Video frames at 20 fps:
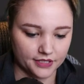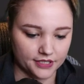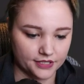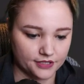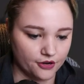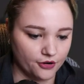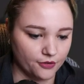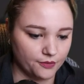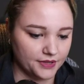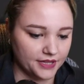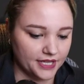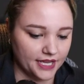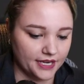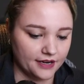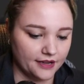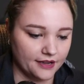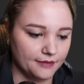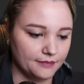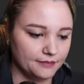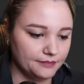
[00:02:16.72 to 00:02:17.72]
let's open
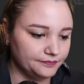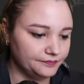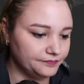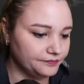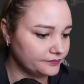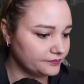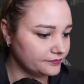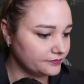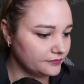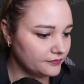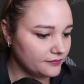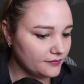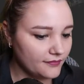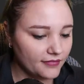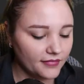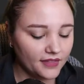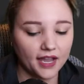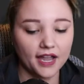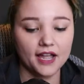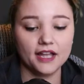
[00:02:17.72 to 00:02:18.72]
that up.
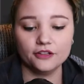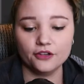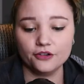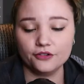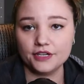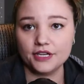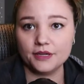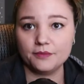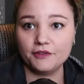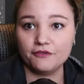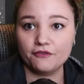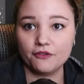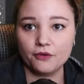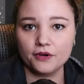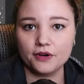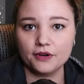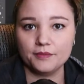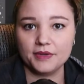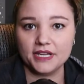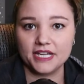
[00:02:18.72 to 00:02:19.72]
I loaded it
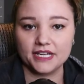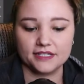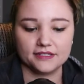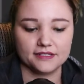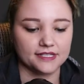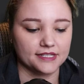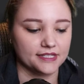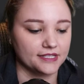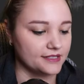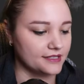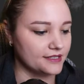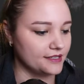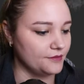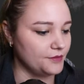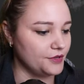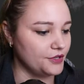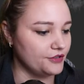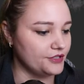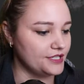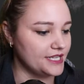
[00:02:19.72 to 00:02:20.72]
before because this
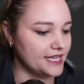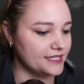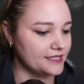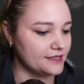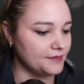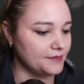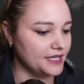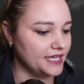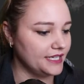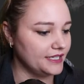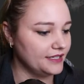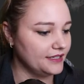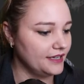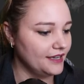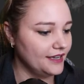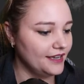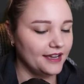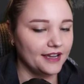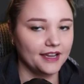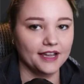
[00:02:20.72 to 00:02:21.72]
computer takes a minute,
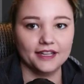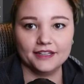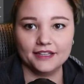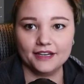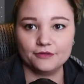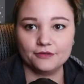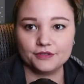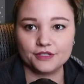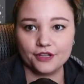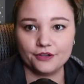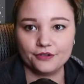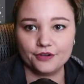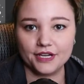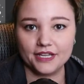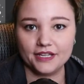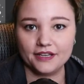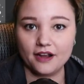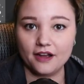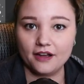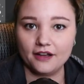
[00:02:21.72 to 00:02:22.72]
and then it was
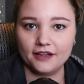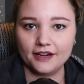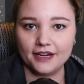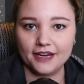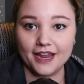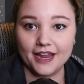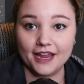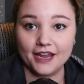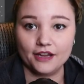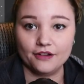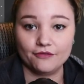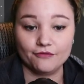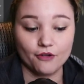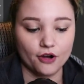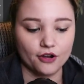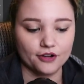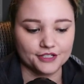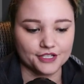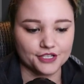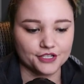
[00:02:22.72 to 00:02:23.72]
loading it on a
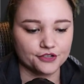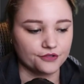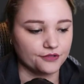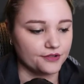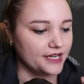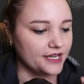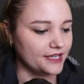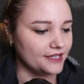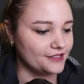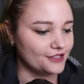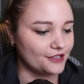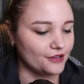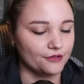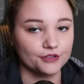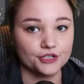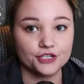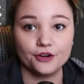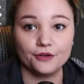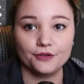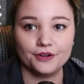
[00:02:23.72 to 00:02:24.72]
wrong screen. So it
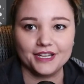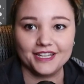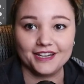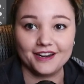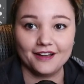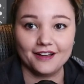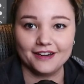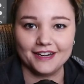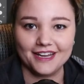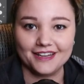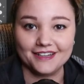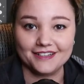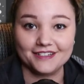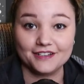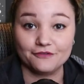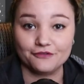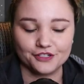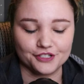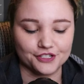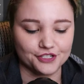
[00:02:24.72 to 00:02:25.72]
was showing it on a
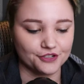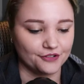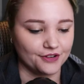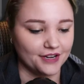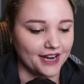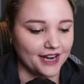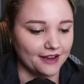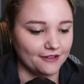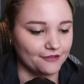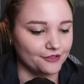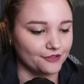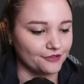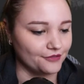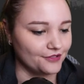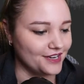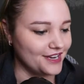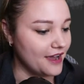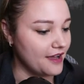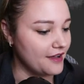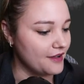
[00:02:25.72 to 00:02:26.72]
different screen. I have
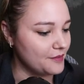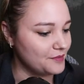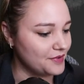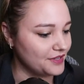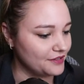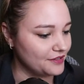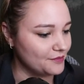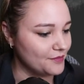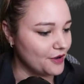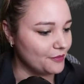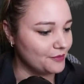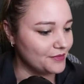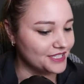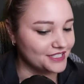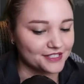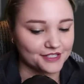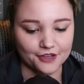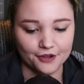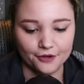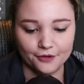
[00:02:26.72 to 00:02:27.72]
3 up at the
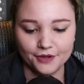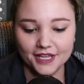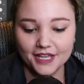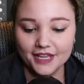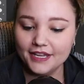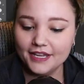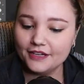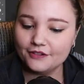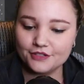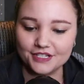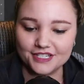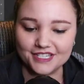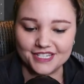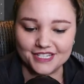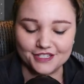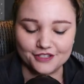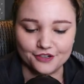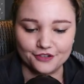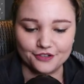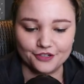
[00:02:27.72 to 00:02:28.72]
moment, so it's just
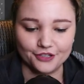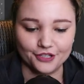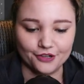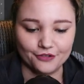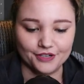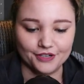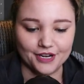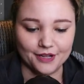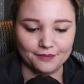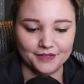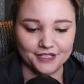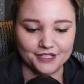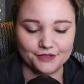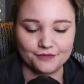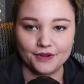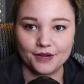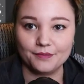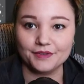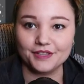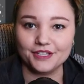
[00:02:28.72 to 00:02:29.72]
easier to load it up
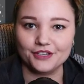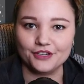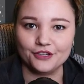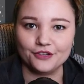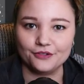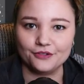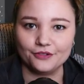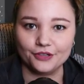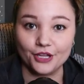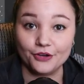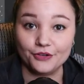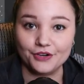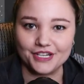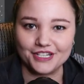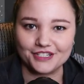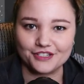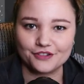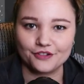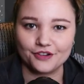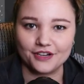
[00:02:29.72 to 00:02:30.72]
this way. But the new
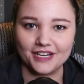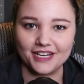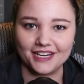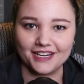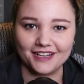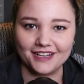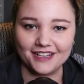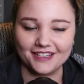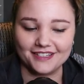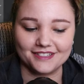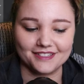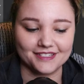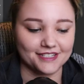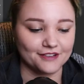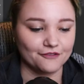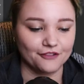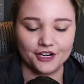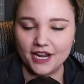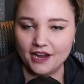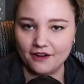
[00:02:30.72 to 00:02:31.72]
loading screen is
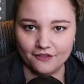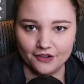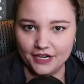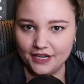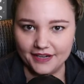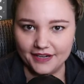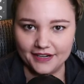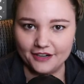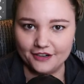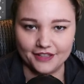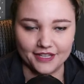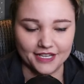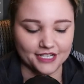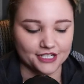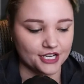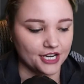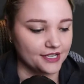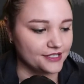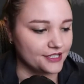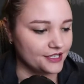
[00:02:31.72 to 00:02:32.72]
different every year. They
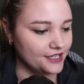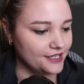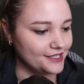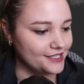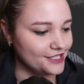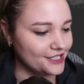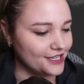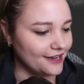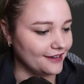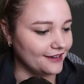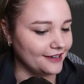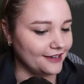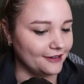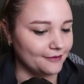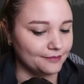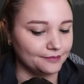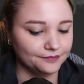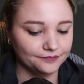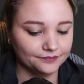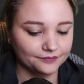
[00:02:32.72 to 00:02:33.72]
change it each
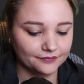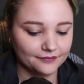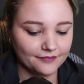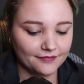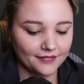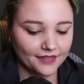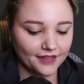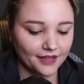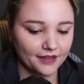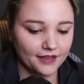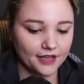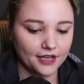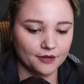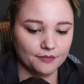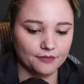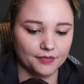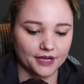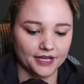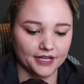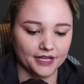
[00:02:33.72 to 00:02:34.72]
time.
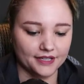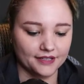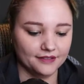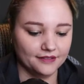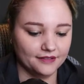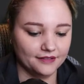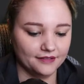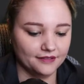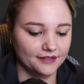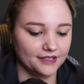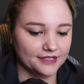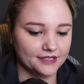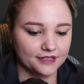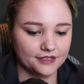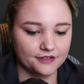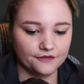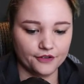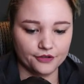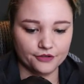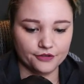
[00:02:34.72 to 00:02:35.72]
But this
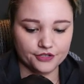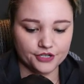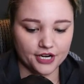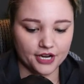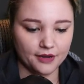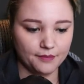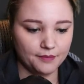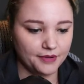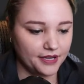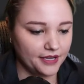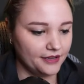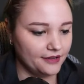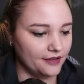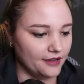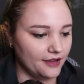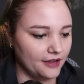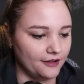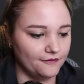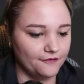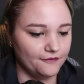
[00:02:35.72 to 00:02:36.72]
is Photoshop,
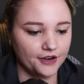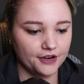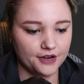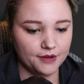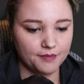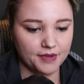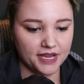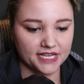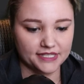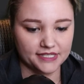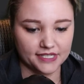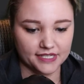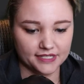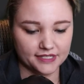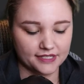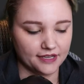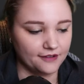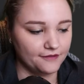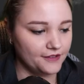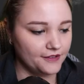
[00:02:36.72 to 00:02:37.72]
very
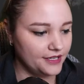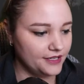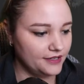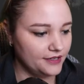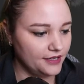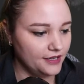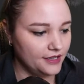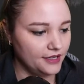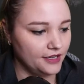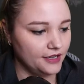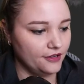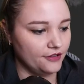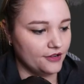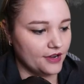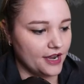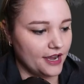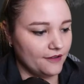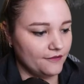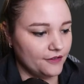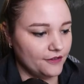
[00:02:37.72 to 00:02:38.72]
basics of it. You
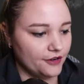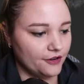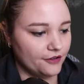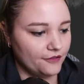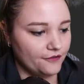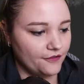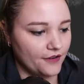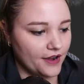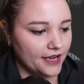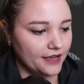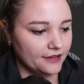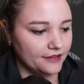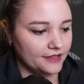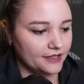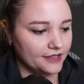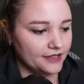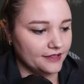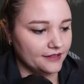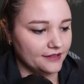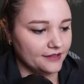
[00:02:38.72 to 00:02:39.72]
have your file
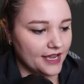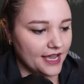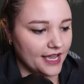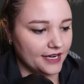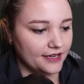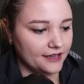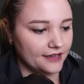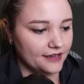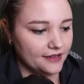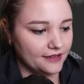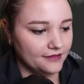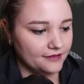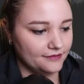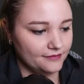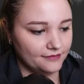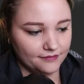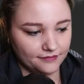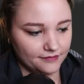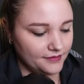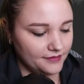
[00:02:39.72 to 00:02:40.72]
and edit
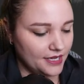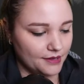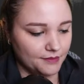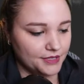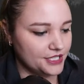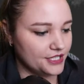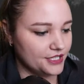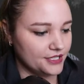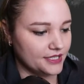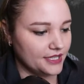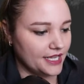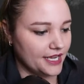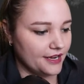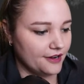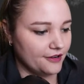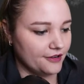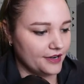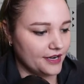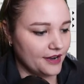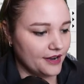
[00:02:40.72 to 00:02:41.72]
images
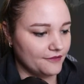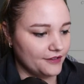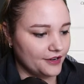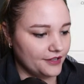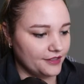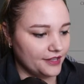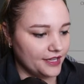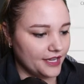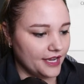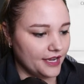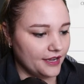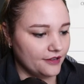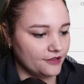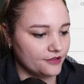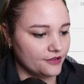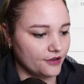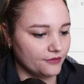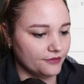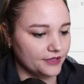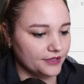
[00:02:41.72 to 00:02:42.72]
layer and everything. You
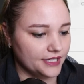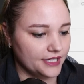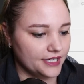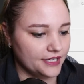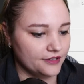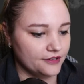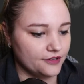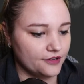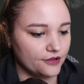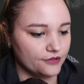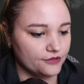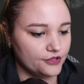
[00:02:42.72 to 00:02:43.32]
don't really need to know